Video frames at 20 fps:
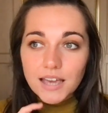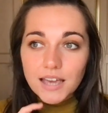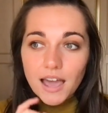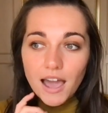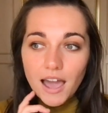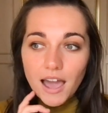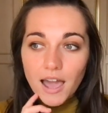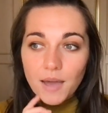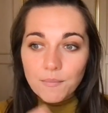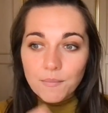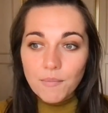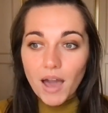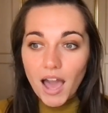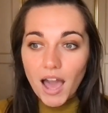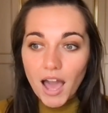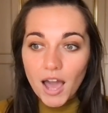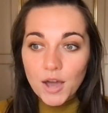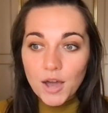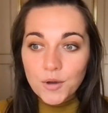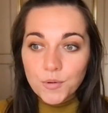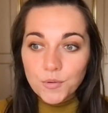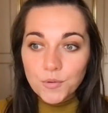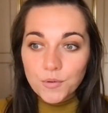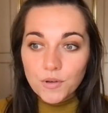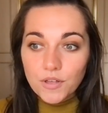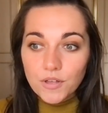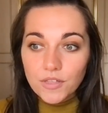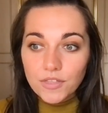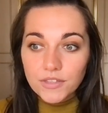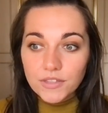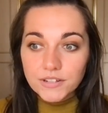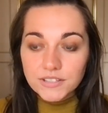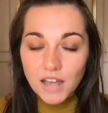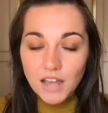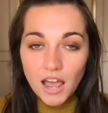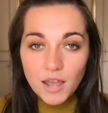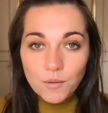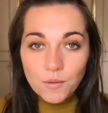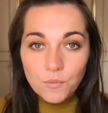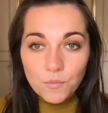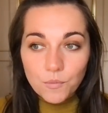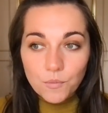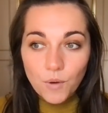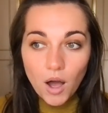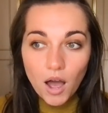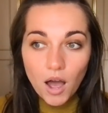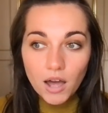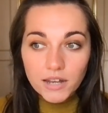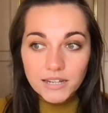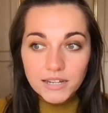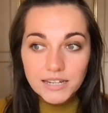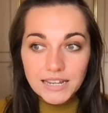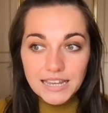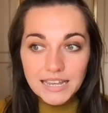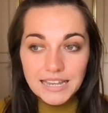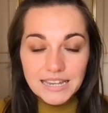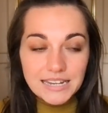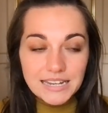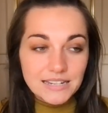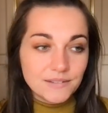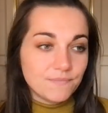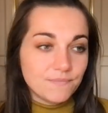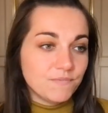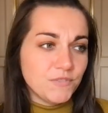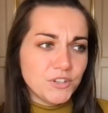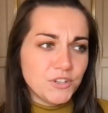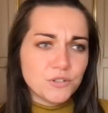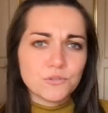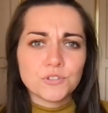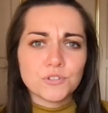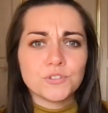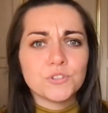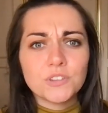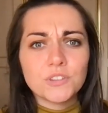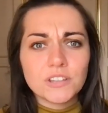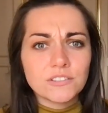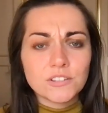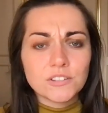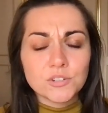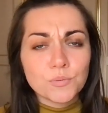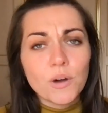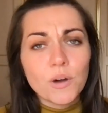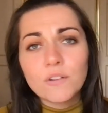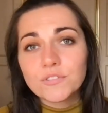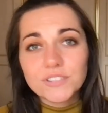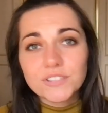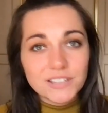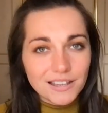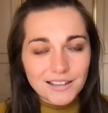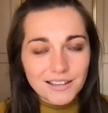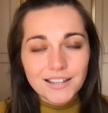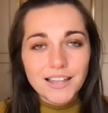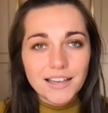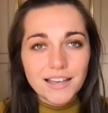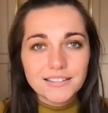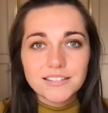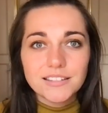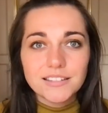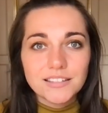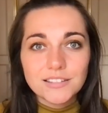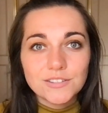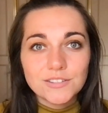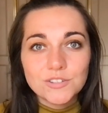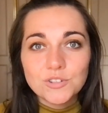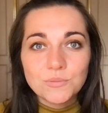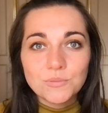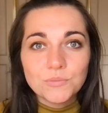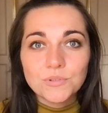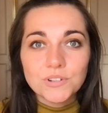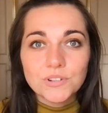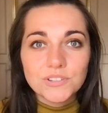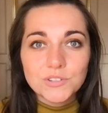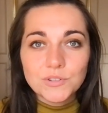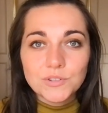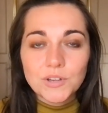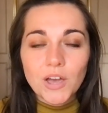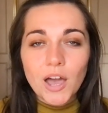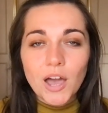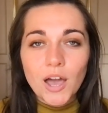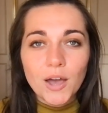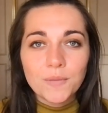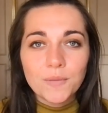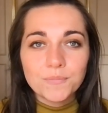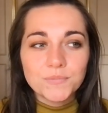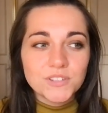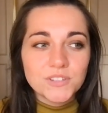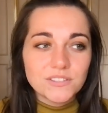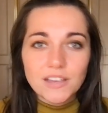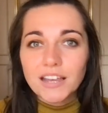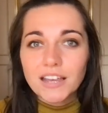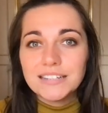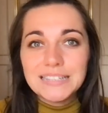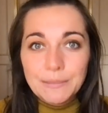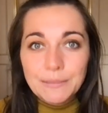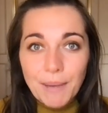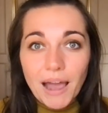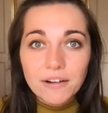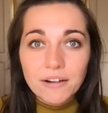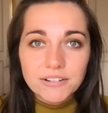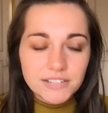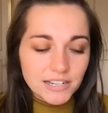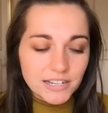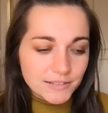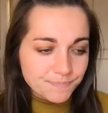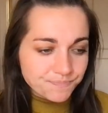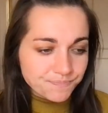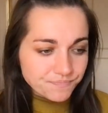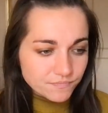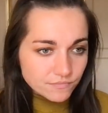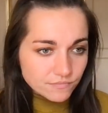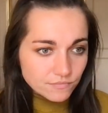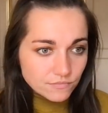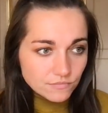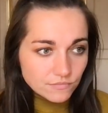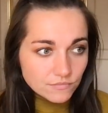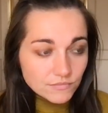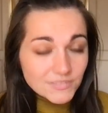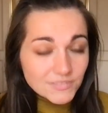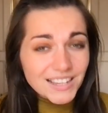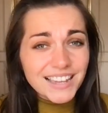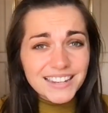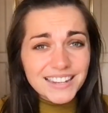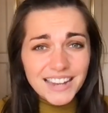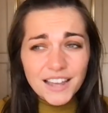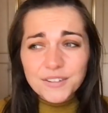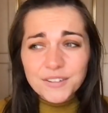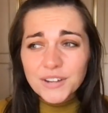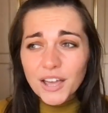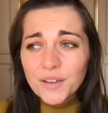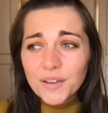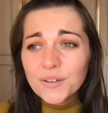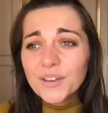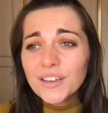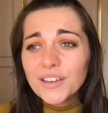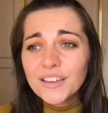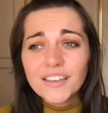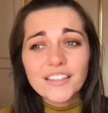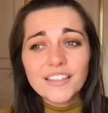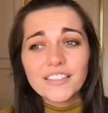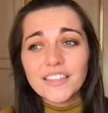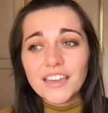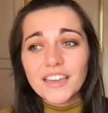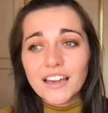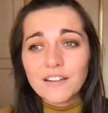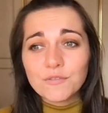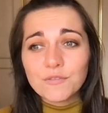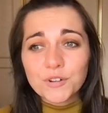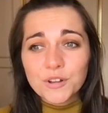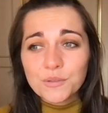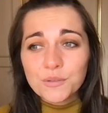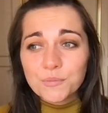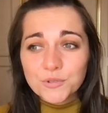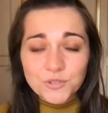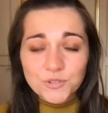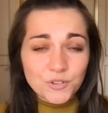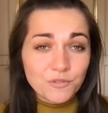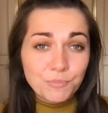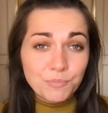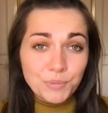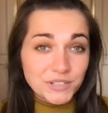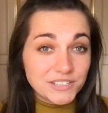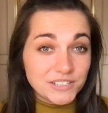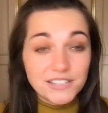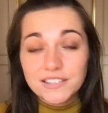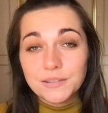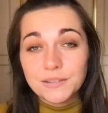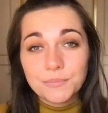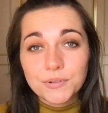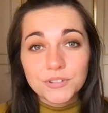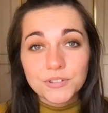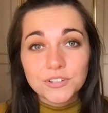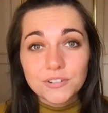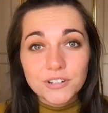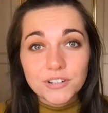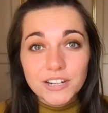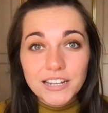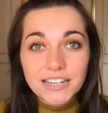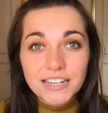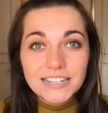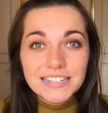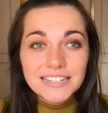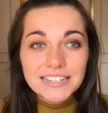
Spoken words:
how Taiwan in 2012 was like a classic consumerist society paradigm, and how now they have one of the most sort of participatory,